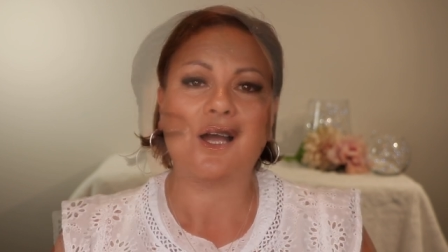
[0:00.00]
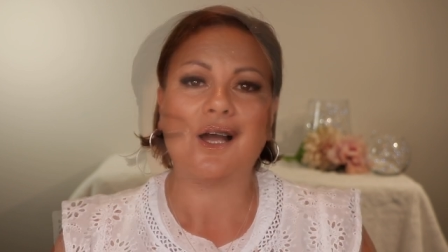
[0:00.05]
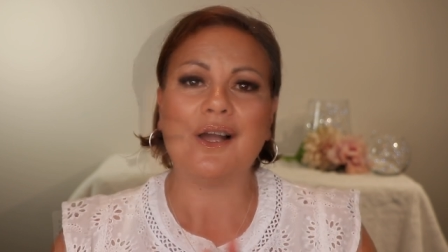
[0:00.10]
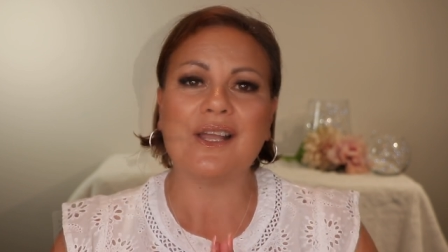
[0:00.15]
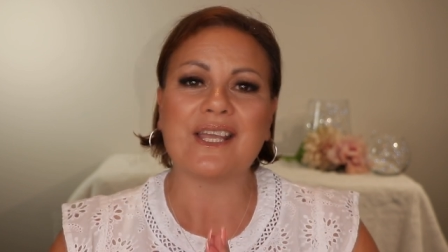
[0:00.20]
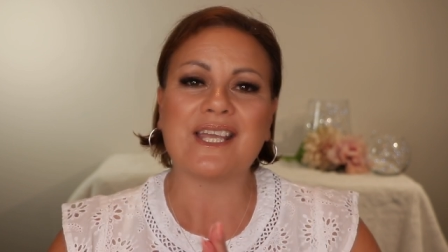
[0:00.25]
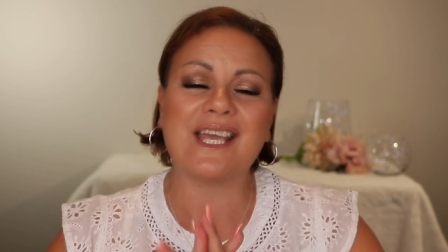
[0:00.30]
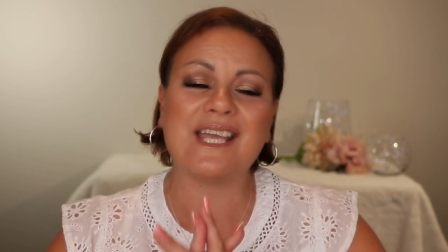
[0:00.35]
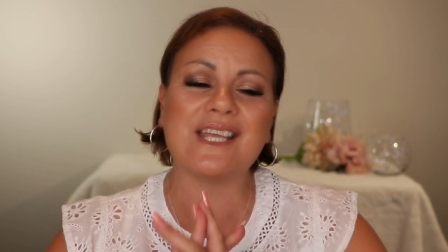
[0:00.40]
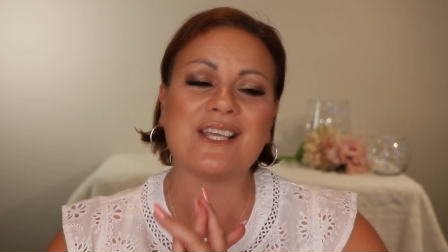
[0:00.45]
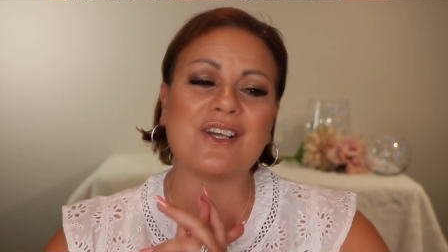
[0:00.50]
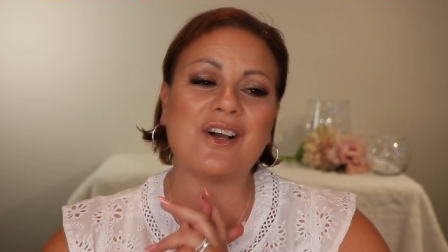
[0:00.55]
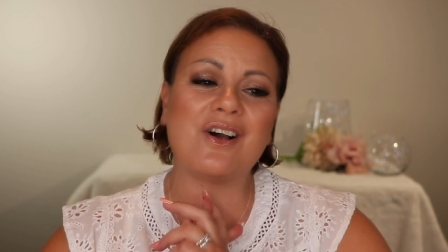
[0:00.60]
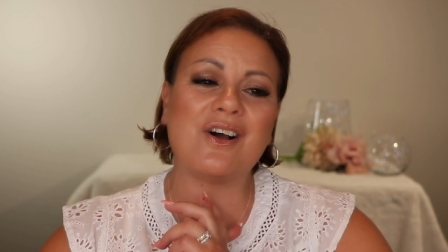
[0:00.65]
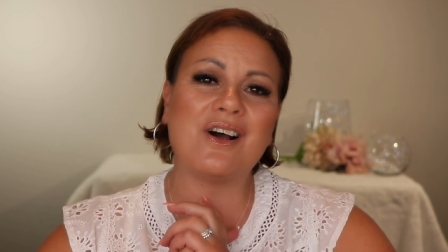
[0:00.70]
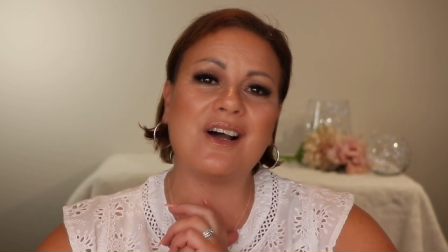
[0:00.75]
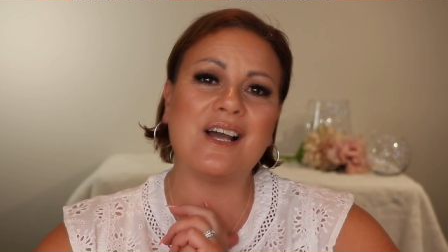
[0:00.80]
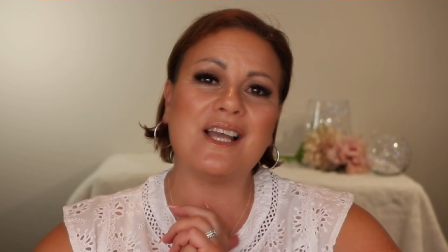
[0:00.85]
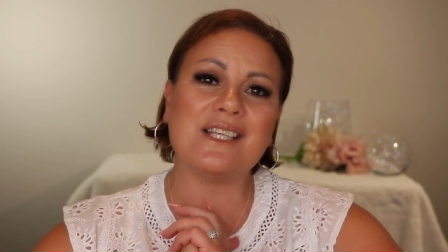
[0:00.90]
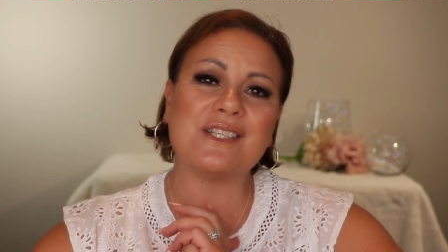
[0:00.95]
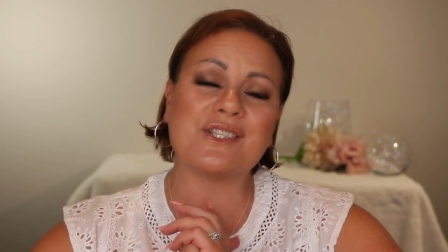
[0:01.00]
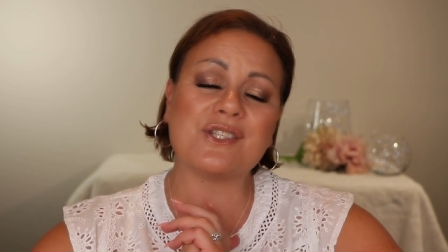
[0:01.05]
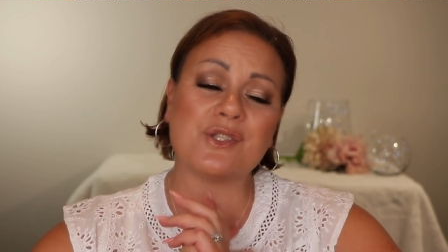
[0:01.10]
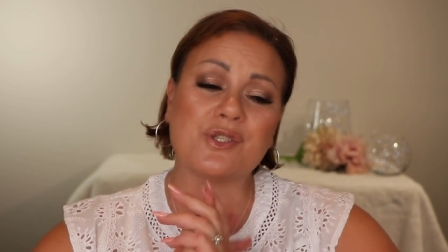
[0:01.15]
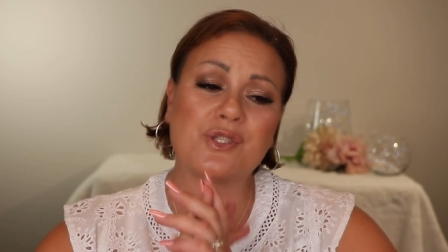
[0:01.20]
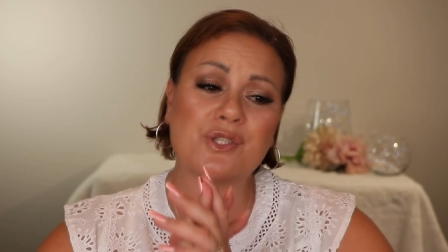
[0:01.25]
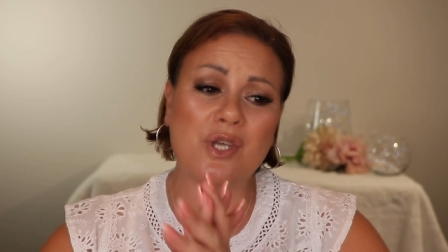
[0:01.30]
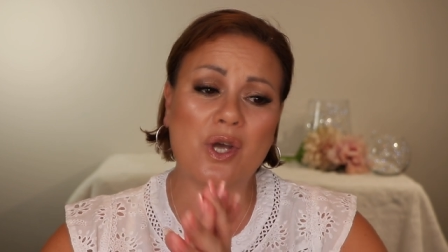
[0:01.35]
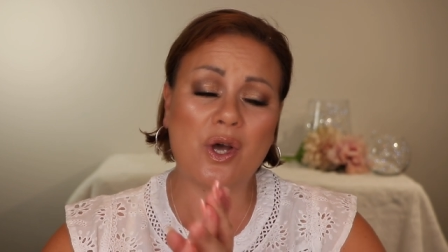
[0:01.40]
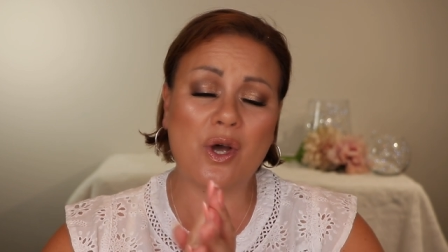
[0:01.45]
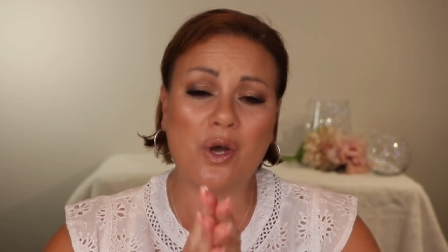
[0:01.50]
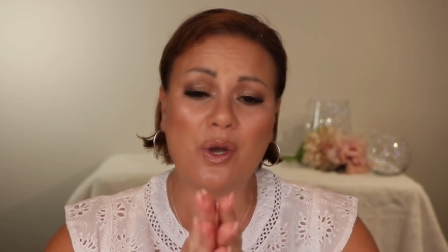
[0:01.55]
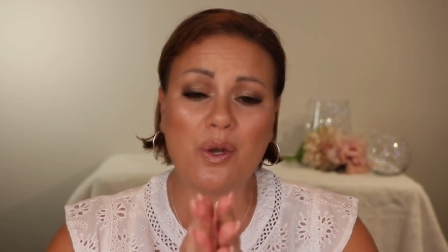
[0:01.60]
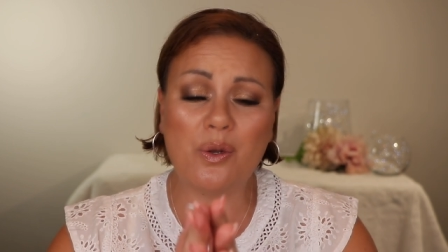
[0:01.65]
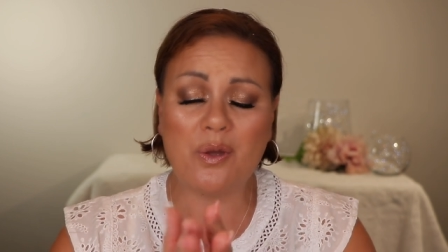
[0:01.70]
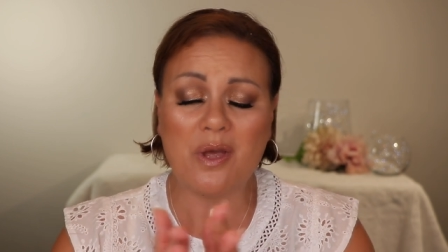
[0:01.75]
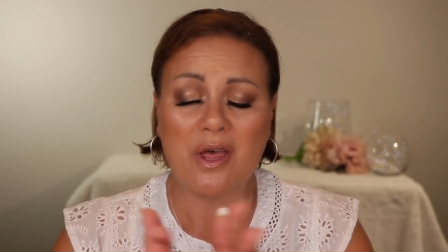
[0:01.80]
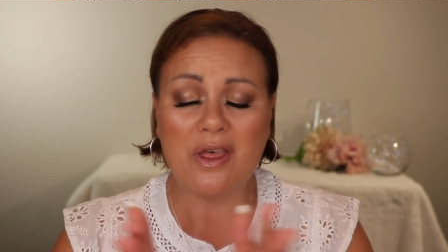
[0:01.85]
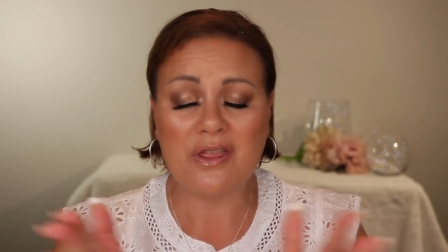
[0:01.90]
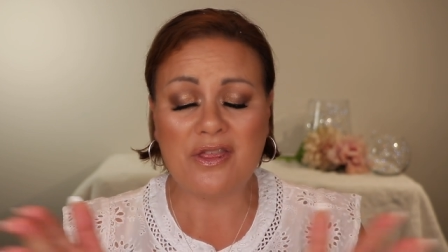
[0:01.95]
Okay guys,
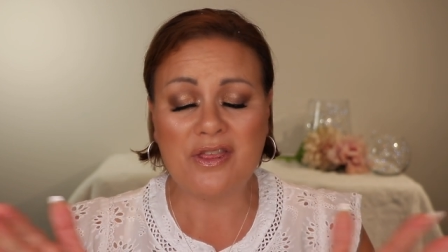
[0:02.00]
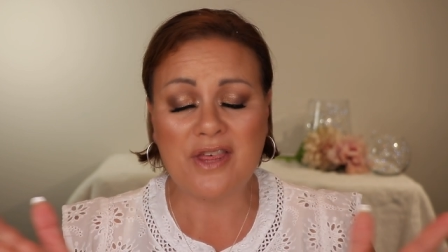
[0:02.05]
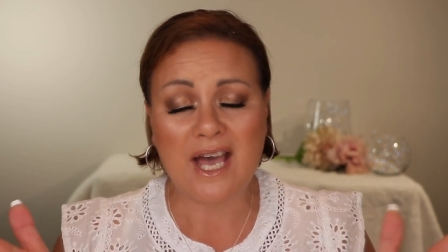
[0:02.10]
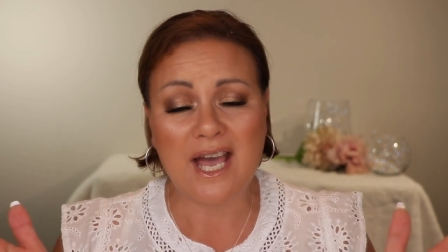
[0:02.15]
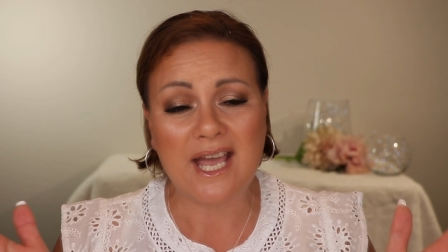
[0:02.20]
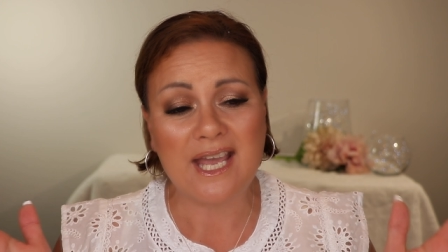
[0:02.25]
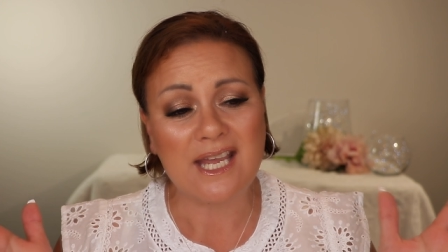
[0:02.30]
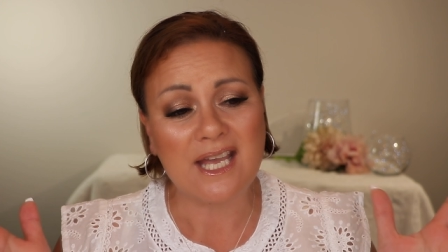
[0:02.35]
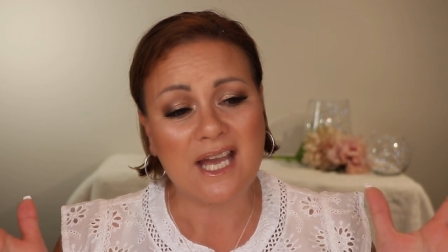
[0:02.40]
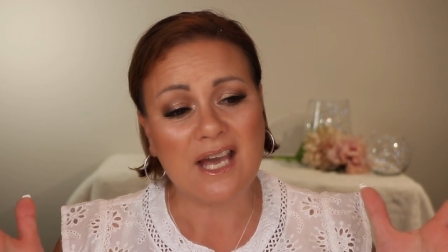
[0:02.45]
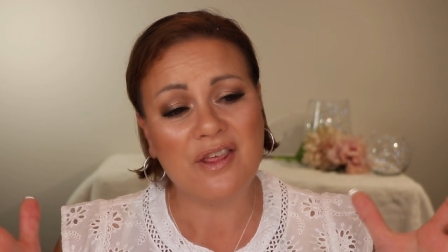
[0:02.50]
so they